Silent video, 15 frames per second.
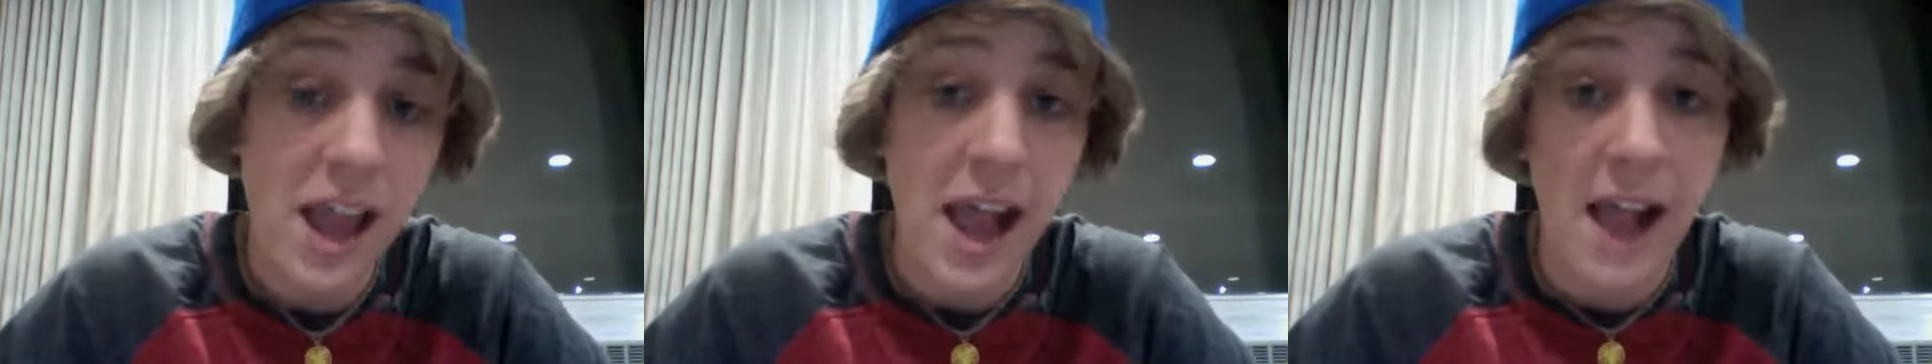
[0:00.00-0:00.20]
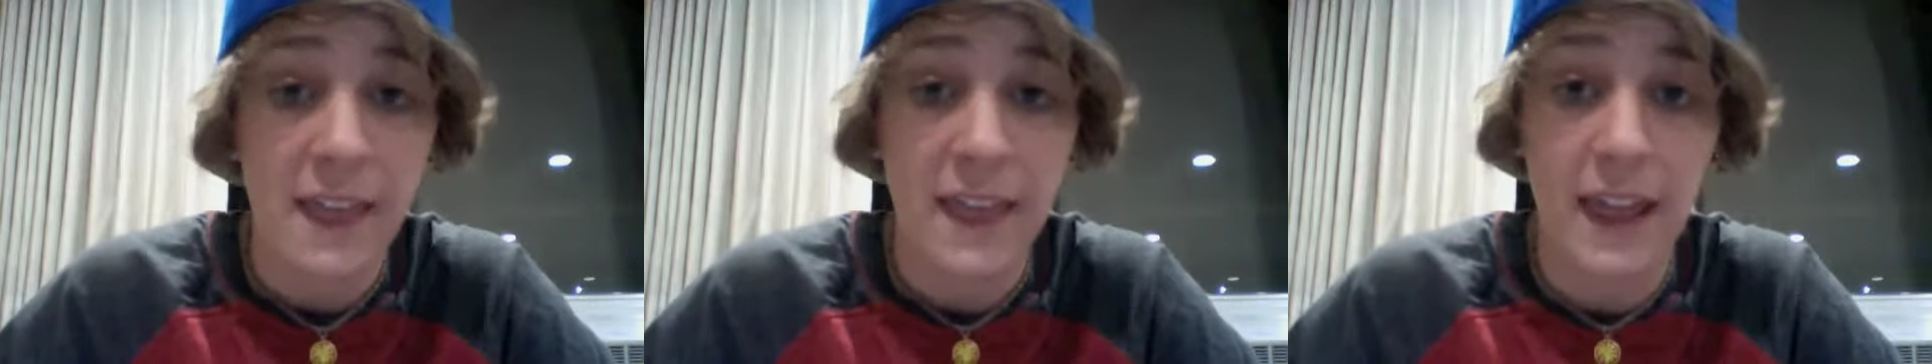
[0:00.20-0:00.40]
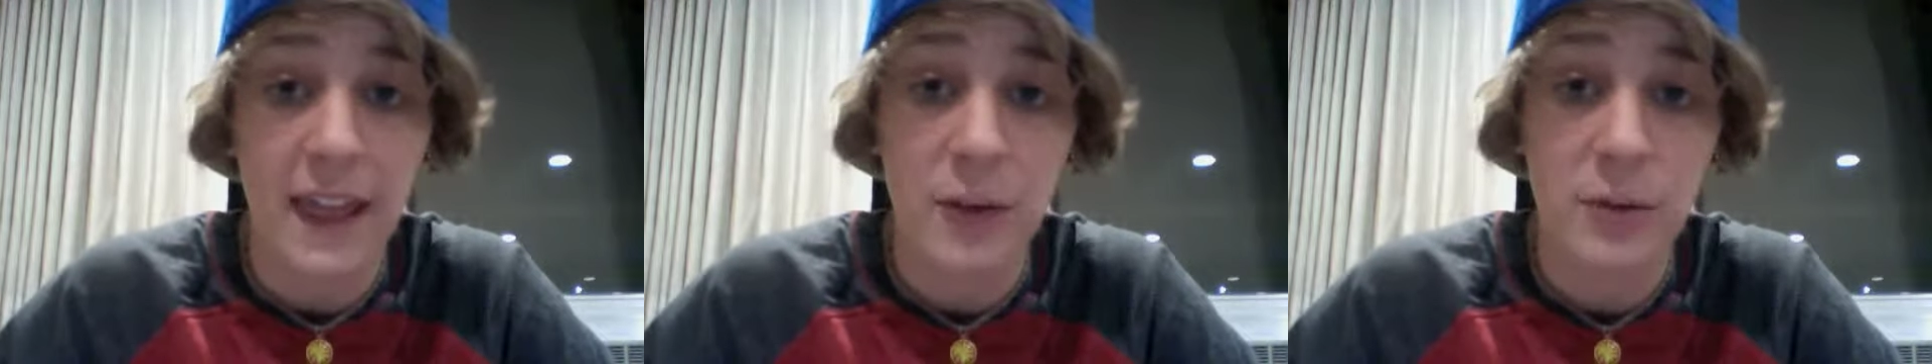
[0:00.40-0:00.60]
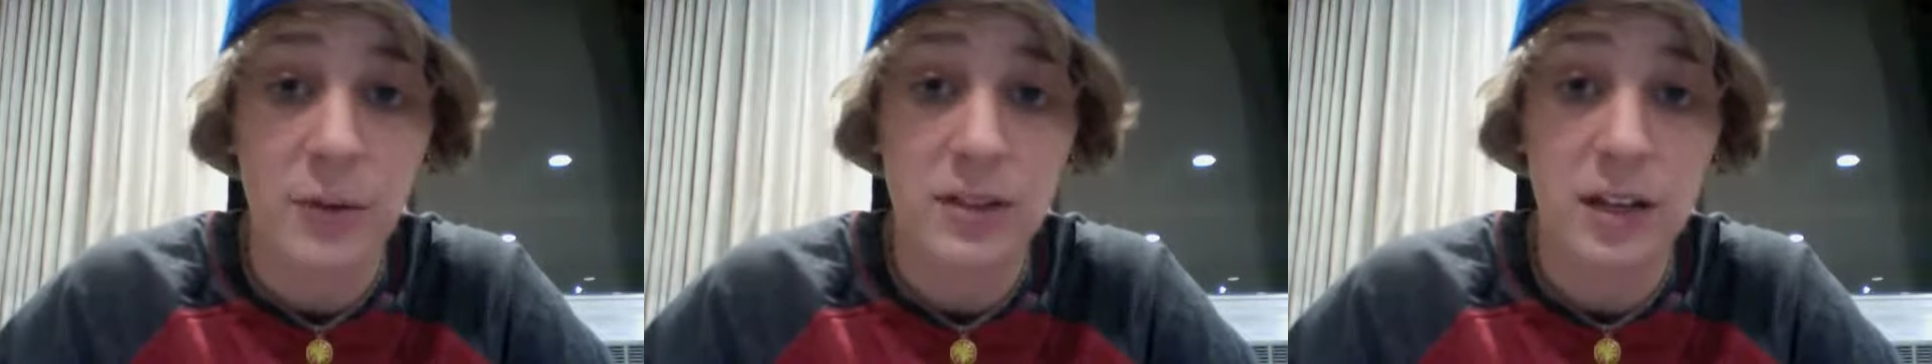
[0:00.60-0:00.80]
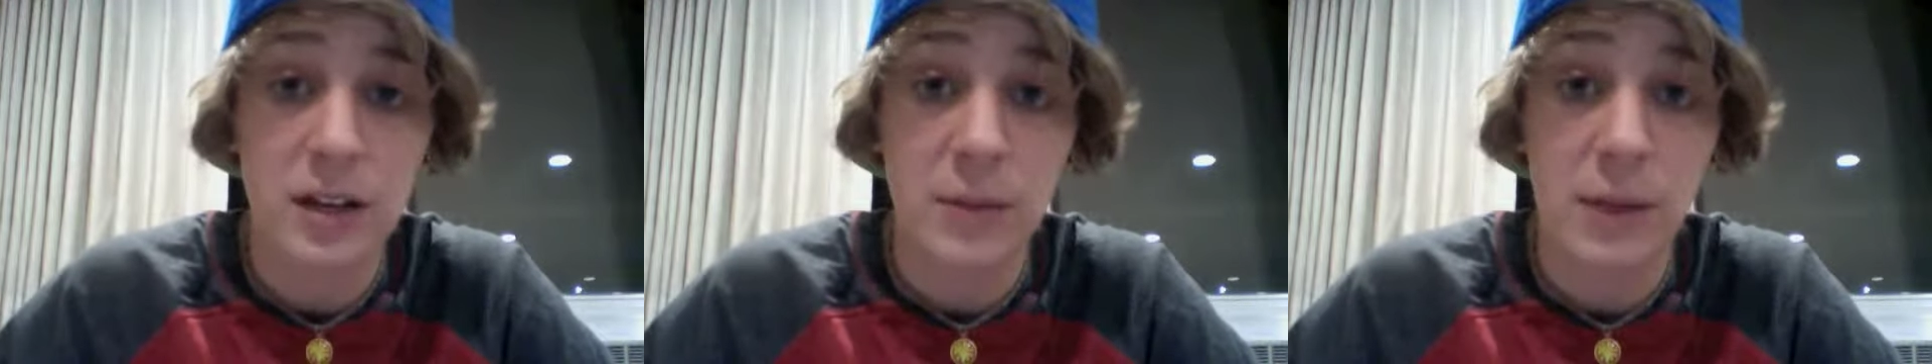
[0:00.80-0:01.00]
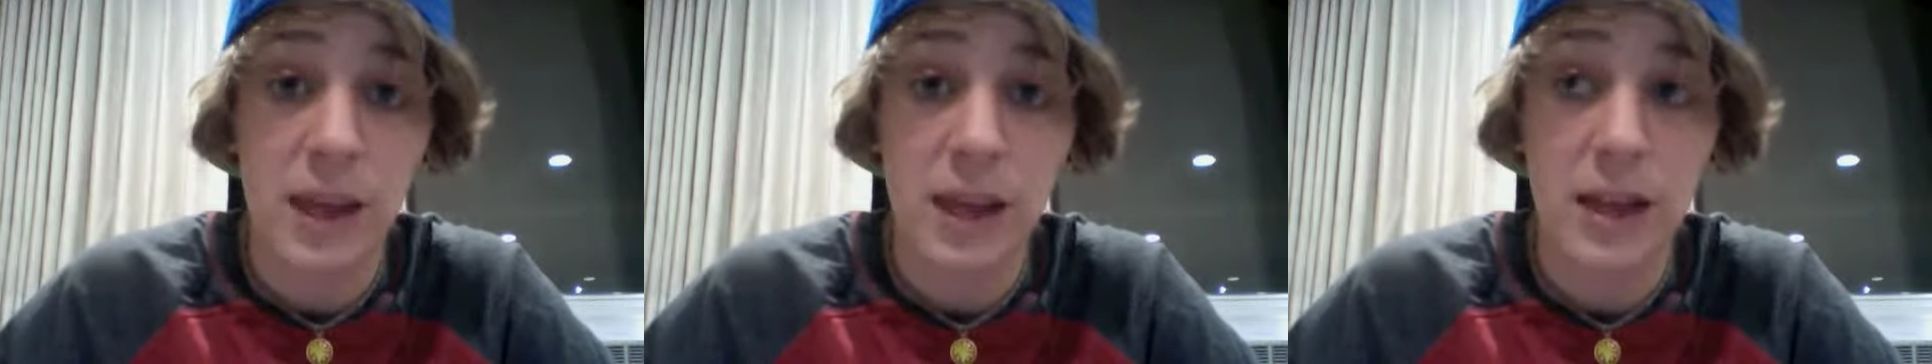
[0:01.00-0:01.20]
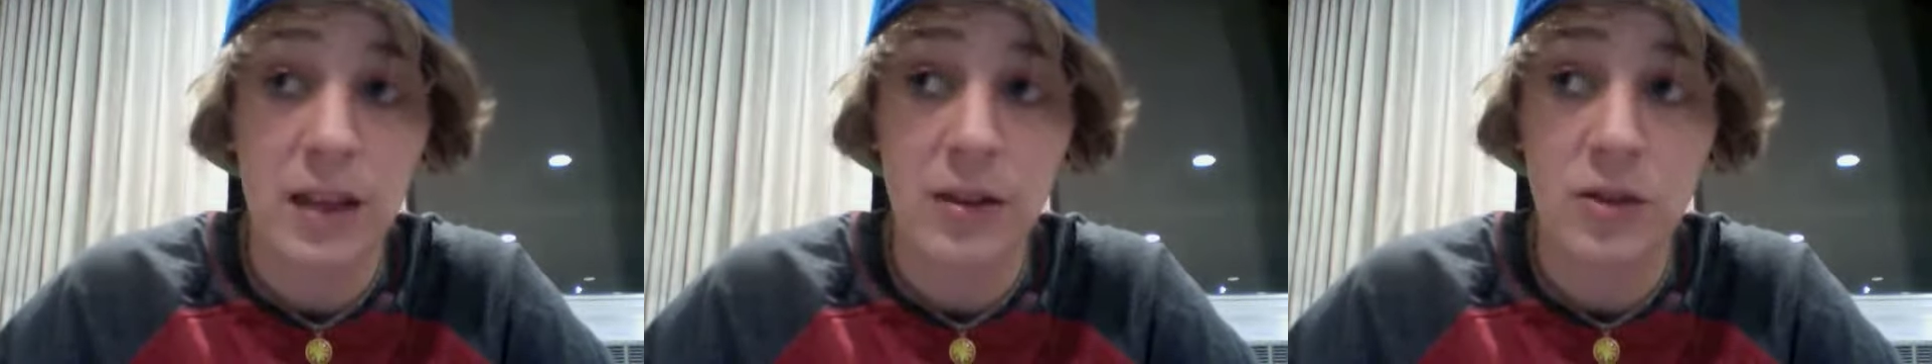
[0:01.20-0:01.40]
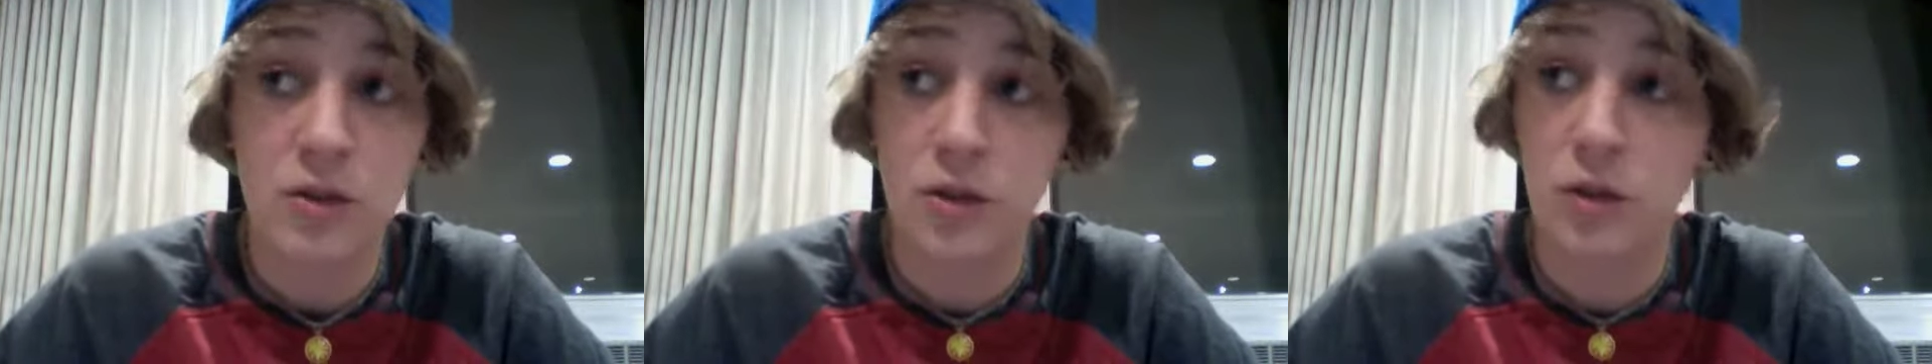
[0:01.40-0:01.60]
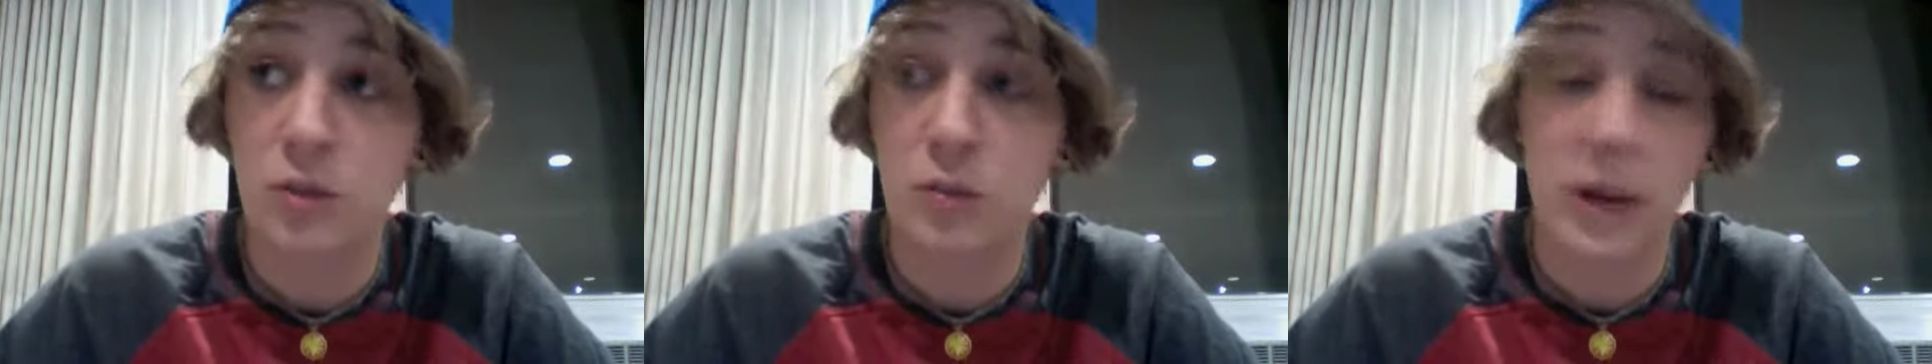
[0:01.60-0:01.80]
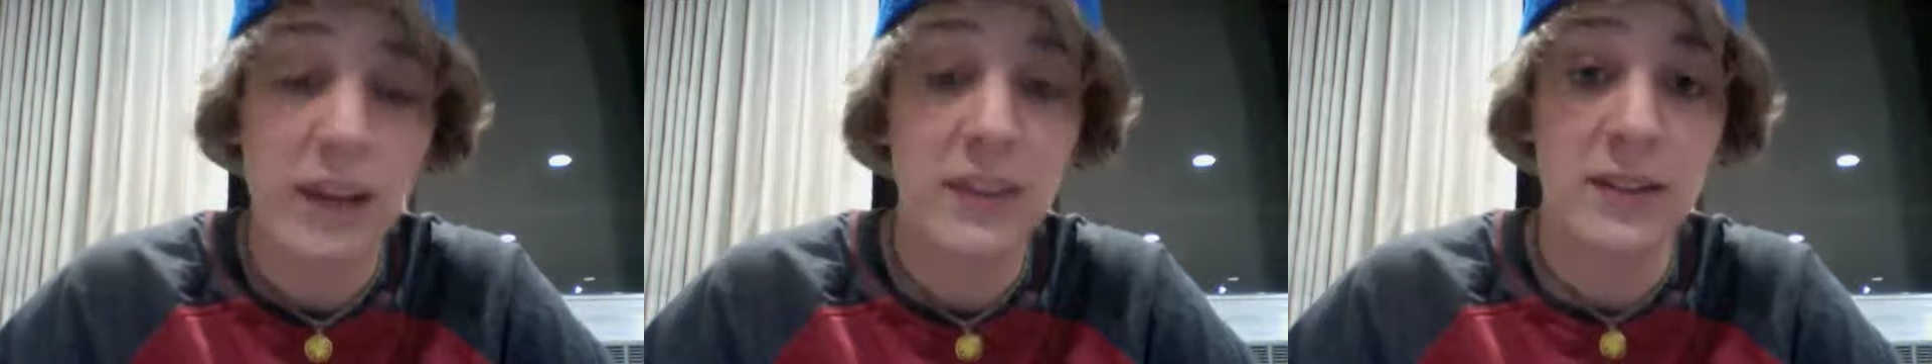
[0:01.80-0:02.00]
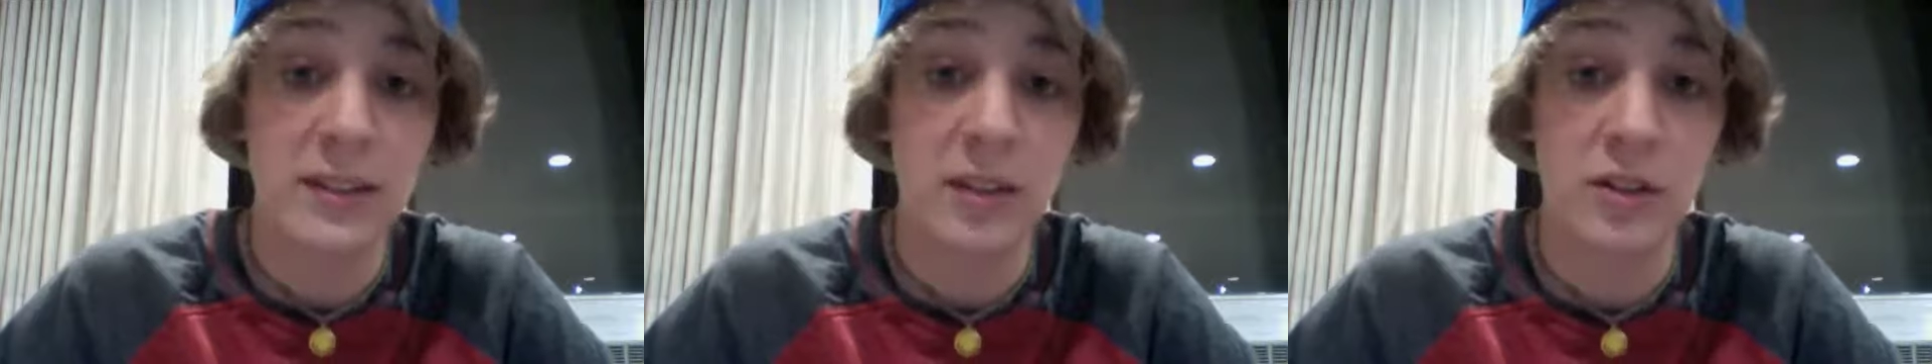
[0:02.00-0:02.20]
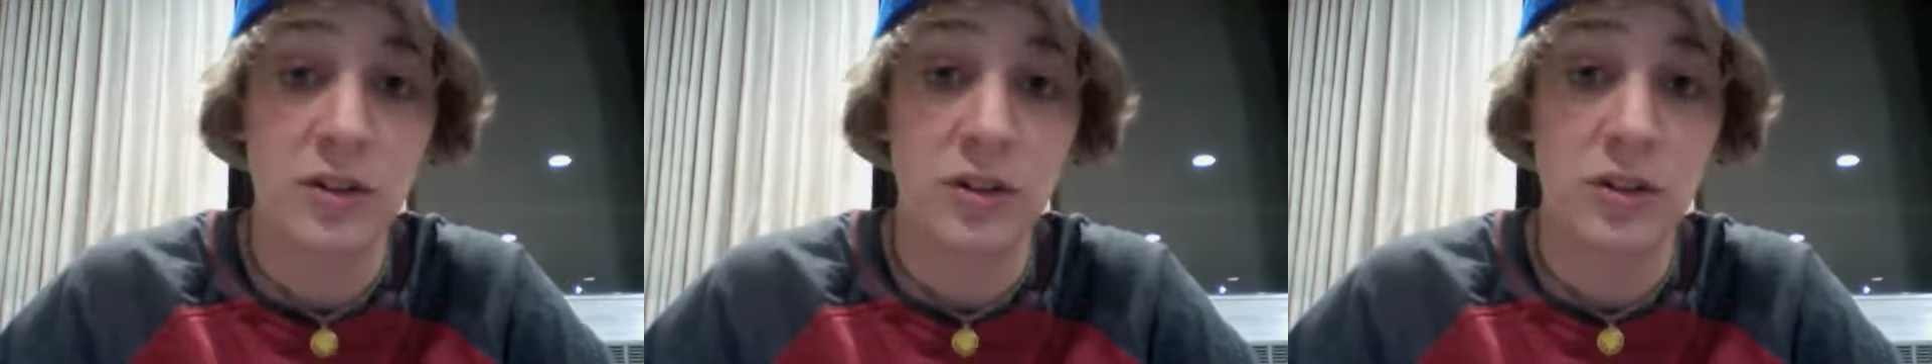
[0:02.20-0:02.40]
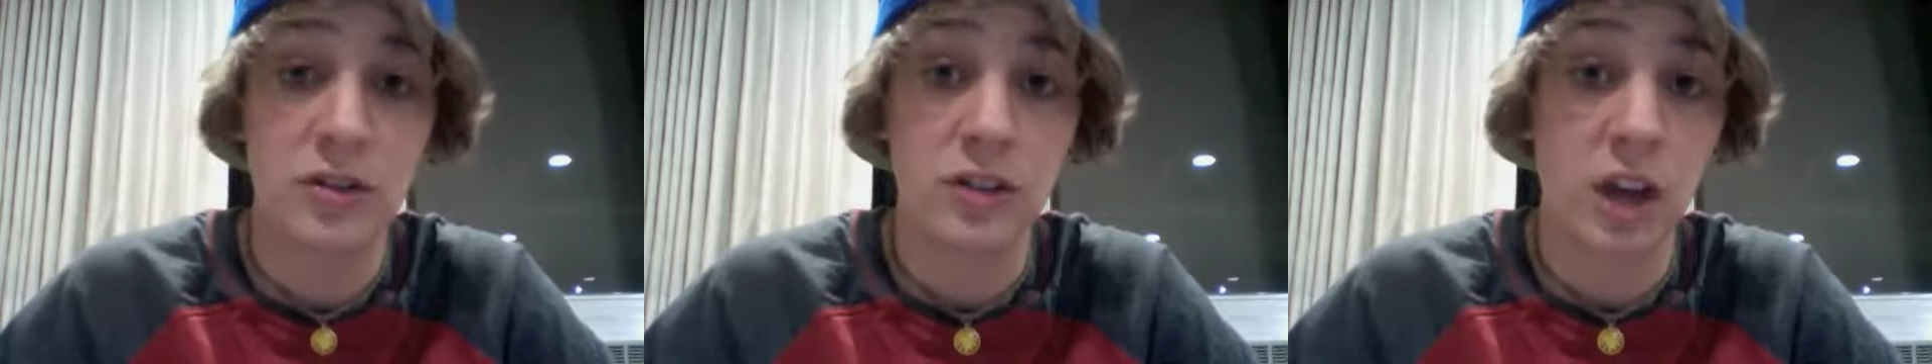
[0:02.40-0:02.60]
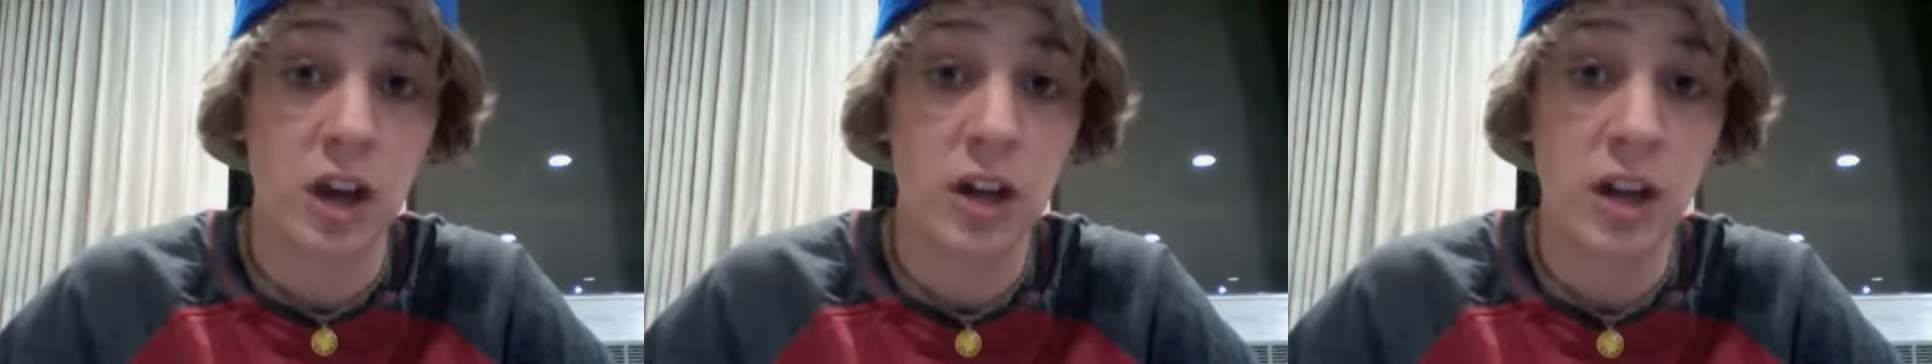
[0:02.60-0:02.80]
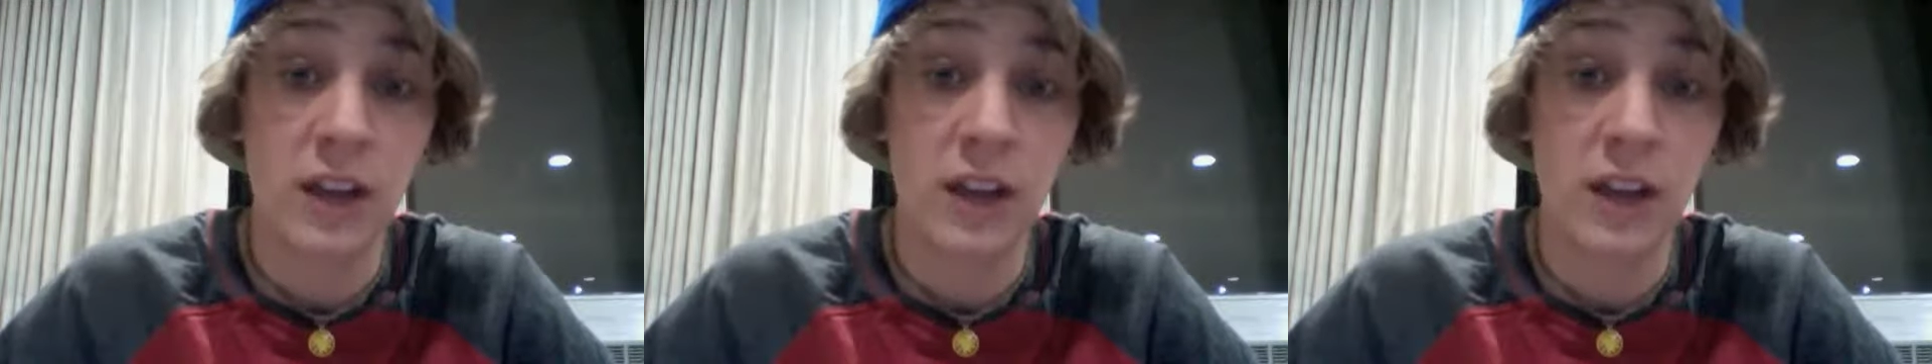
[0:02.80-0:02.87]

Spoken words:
and that I was going to make Drew break this other girl's heart